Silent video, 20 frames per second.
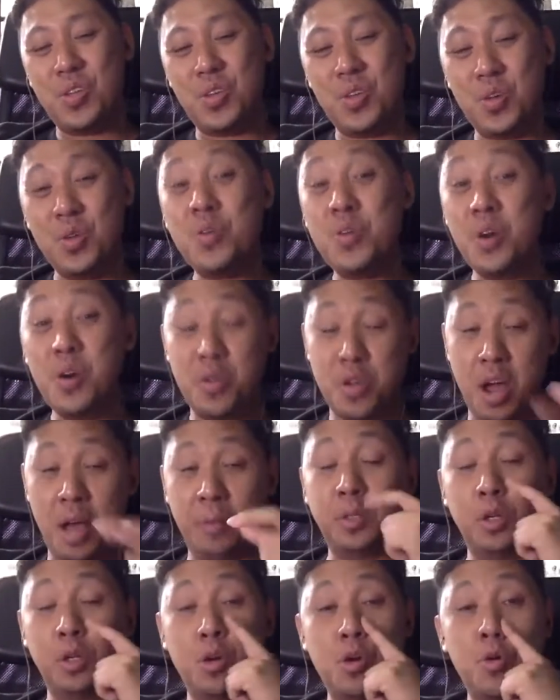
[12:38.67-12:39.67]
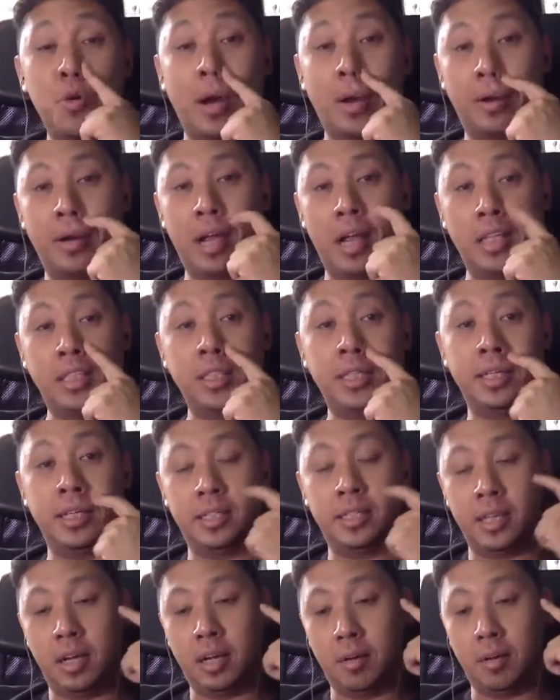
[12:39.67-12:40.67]
You're absolutely right on that. Actually,
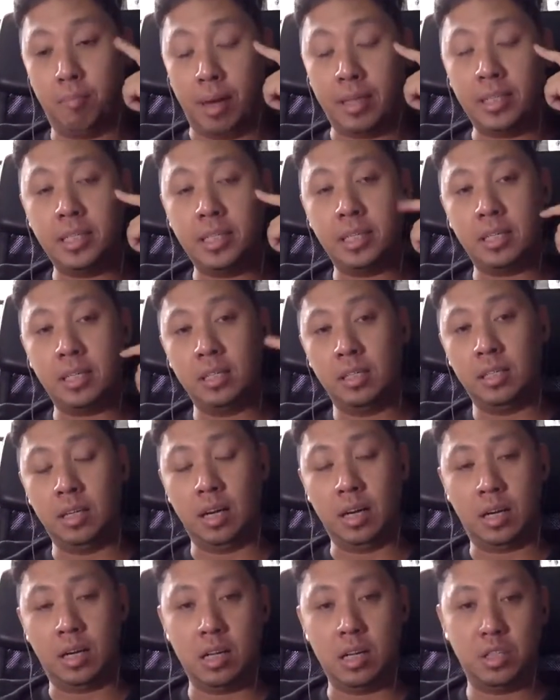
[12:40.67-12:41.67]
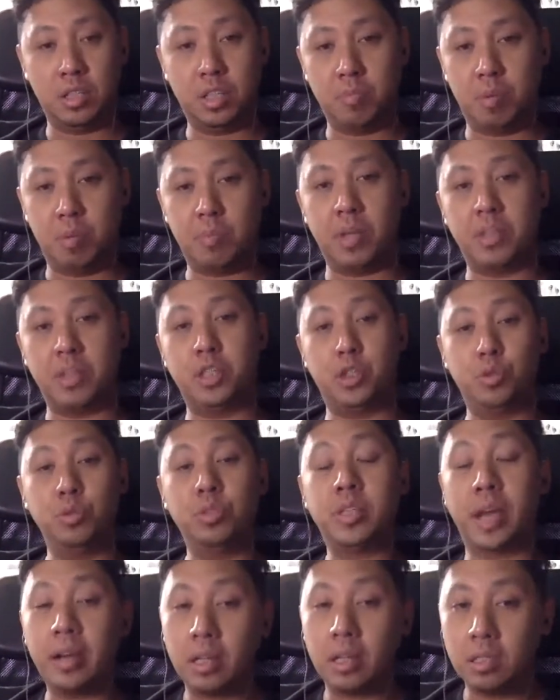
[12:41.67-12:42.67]
there's a bicycle culture. People actually do
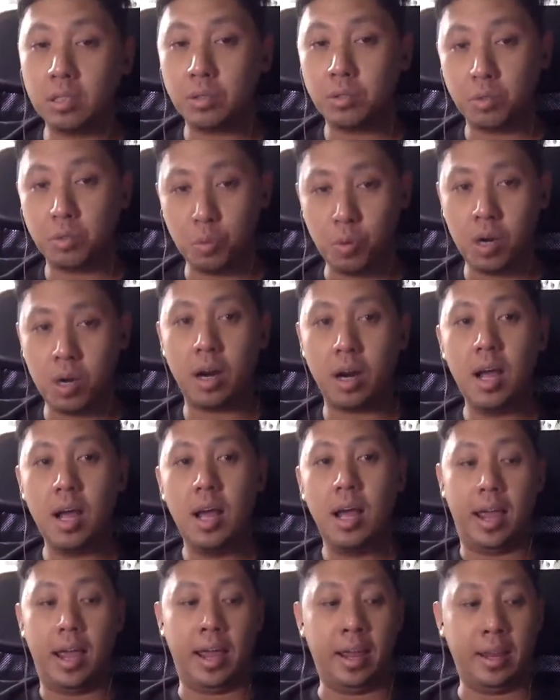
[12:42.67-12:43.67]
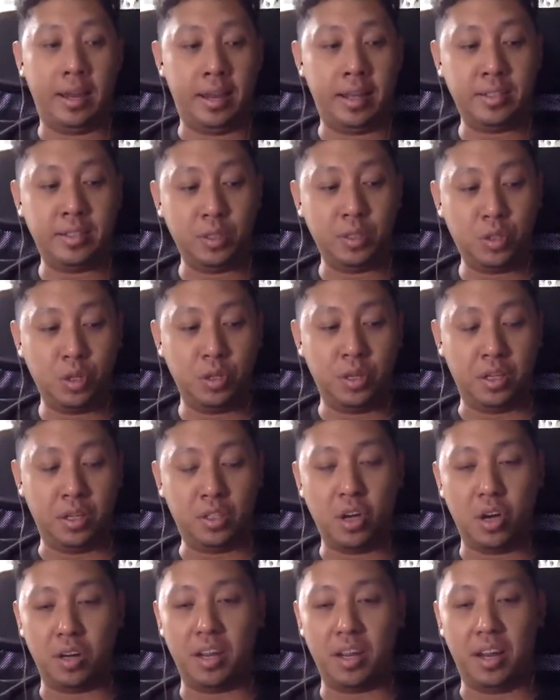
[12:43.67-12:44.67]
cycle to work, and there's also the
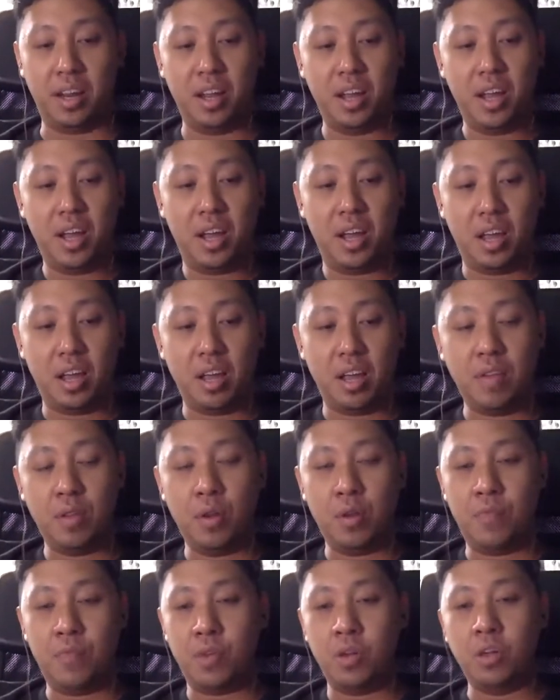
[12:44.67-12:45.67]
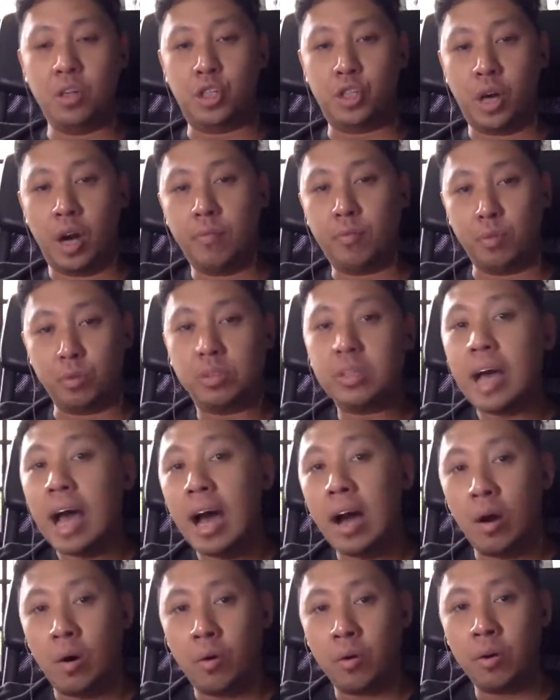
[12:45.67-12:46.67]
talk that if you're going to drive to
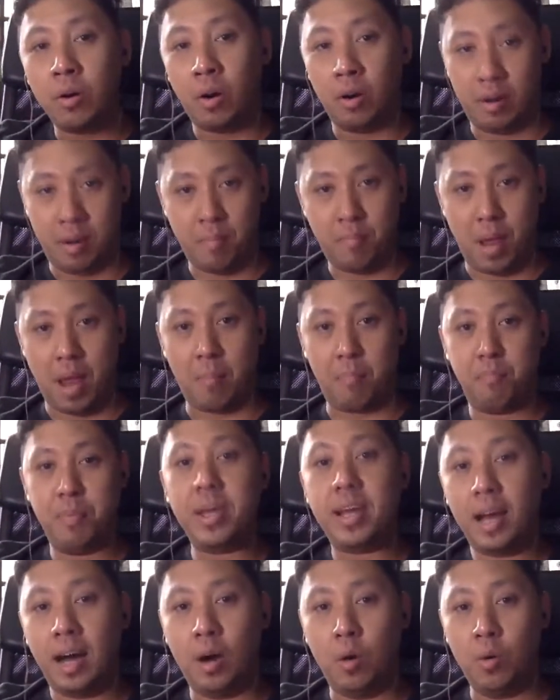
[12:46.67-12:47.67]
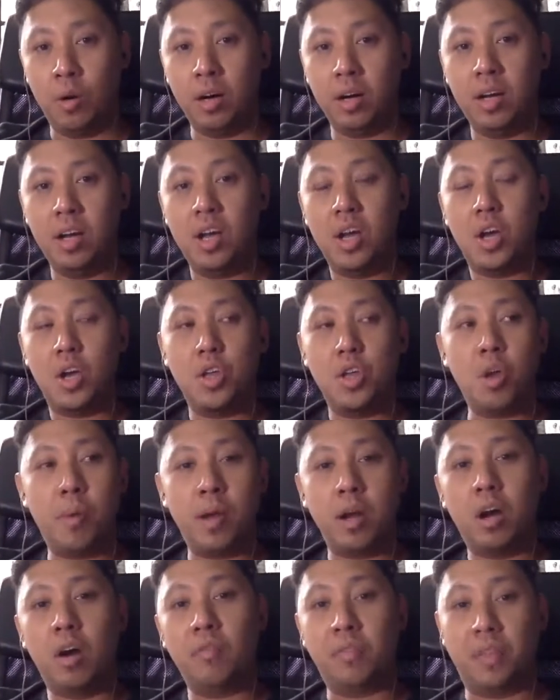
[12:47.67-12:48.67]
town on a peak hour, you're
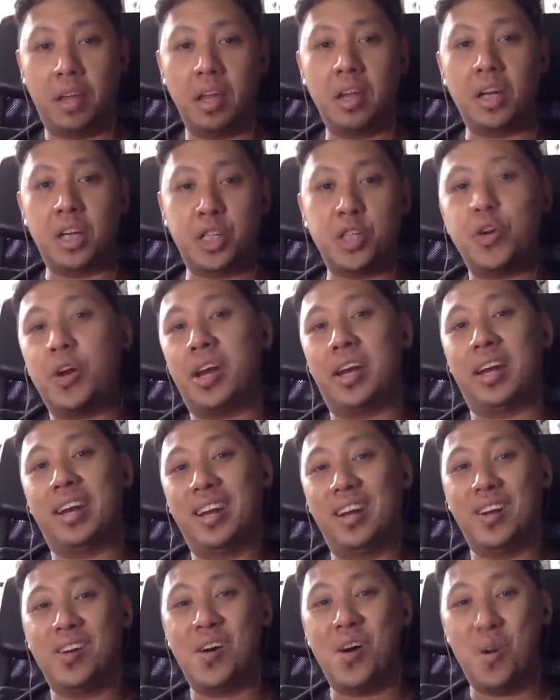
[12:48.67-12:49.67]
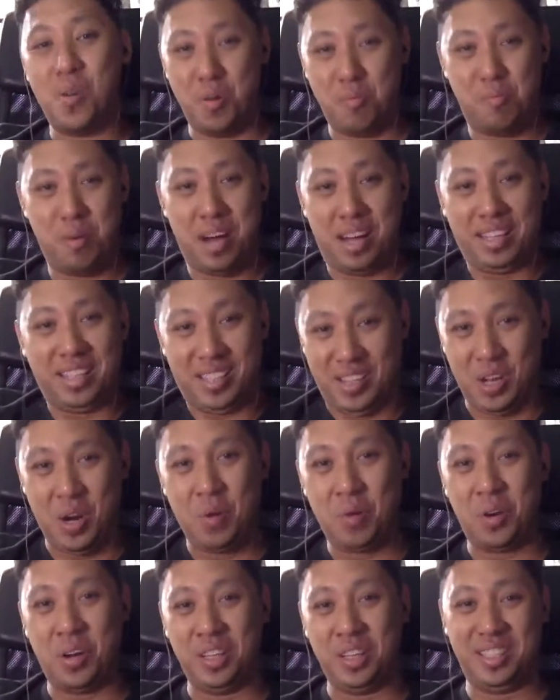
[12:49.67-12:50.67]
better off taking a train or a bus.
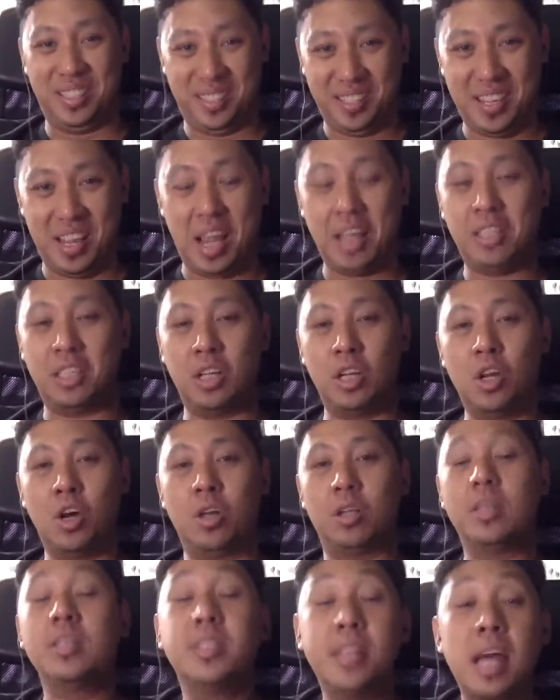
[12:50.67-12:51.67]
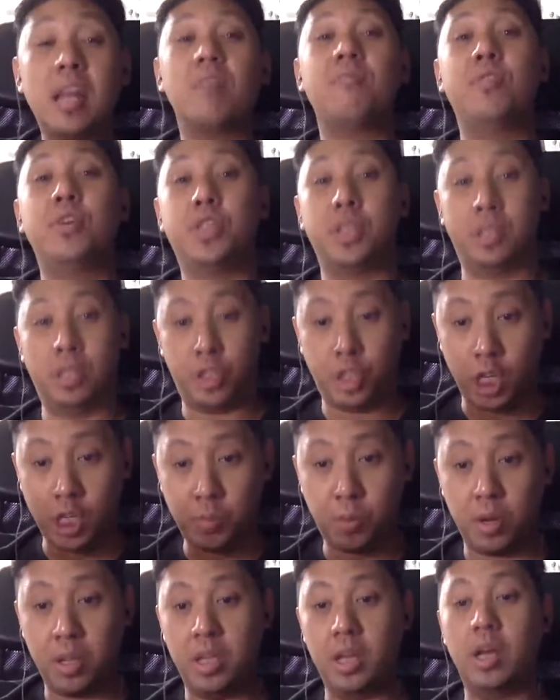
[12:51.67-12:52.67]
Because it's that efficient. The
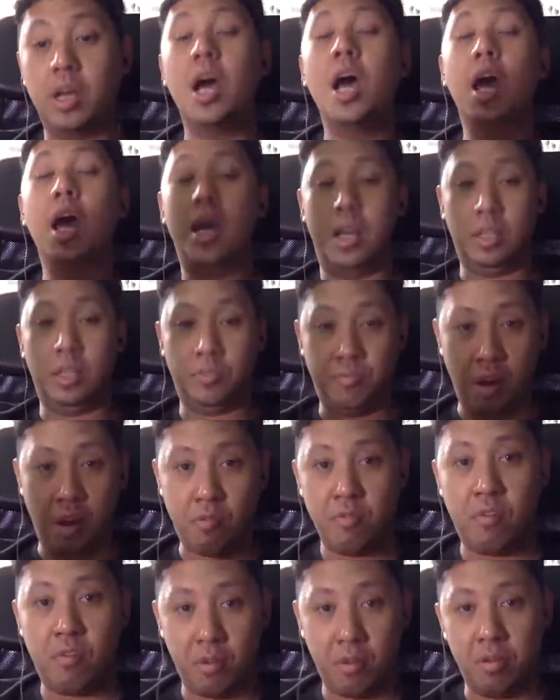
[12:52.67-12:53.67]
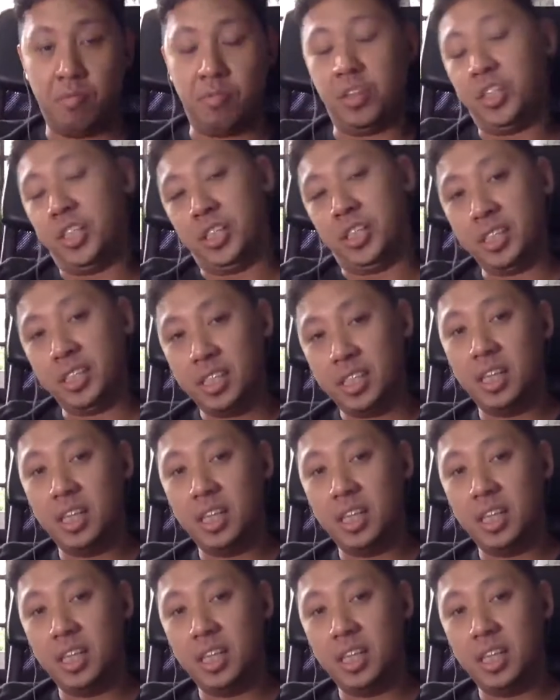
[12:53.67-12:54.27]
transport here is very, very efficient.